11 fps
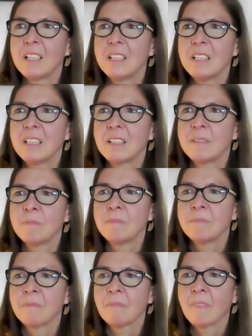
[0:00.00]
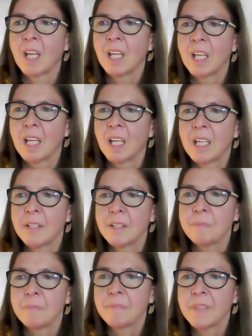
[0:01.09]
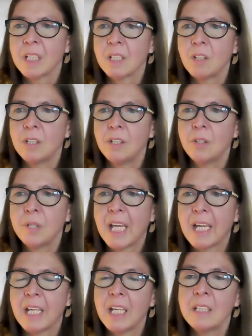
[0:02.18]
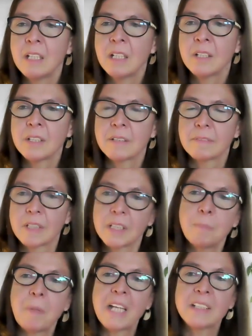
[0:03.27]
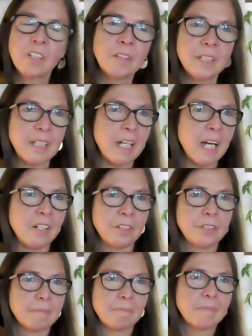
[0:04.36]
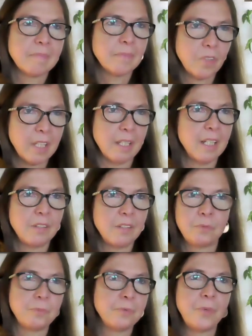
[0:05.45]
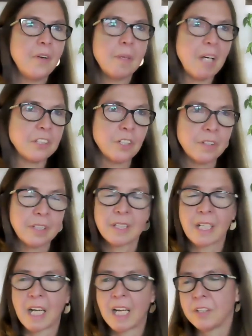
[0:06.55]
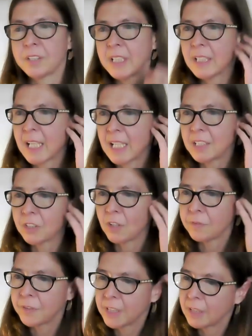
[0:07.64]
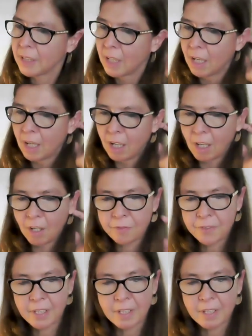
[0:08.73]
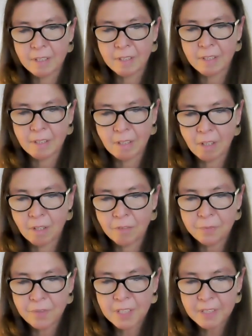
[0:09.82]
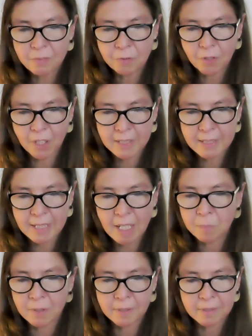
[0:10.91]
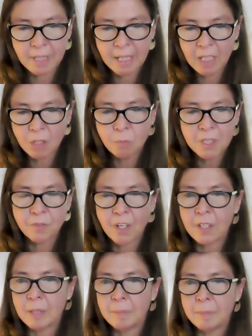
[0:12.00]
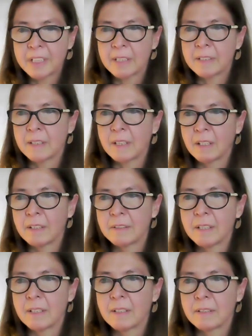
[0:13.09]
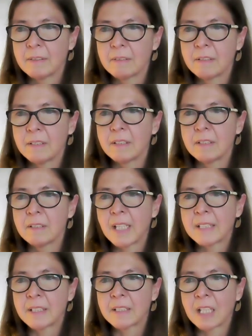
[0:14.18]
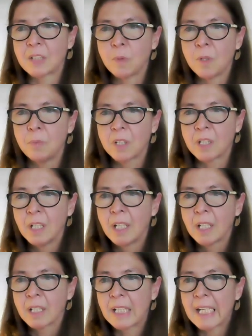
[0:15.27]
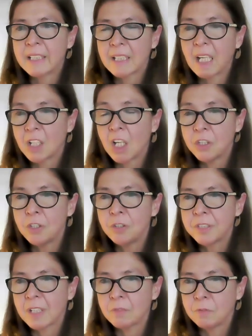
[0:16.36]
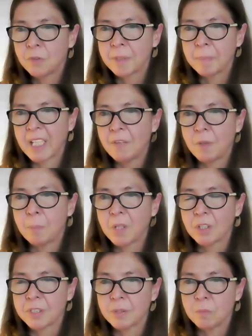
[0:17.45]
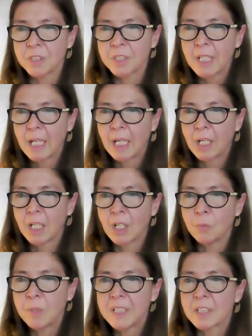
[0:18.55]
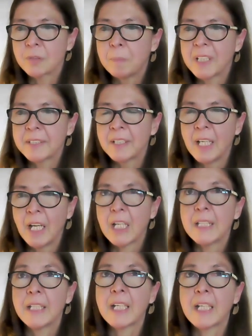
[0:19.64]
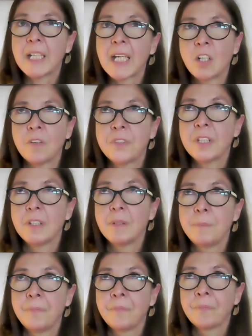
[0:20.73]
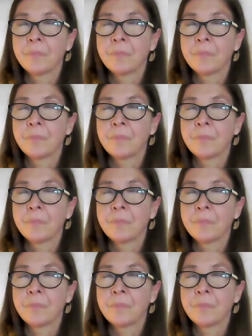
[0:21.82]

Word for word: and um, uh, okay, in uh, depends on the scenarios, very much on the scenarios. In the case of the of the of the Vizzy, for example, uh, it was very limited uh, the, the census that we were collecting and, and using for the behavior because it was uh, wizard. But in the case of the um,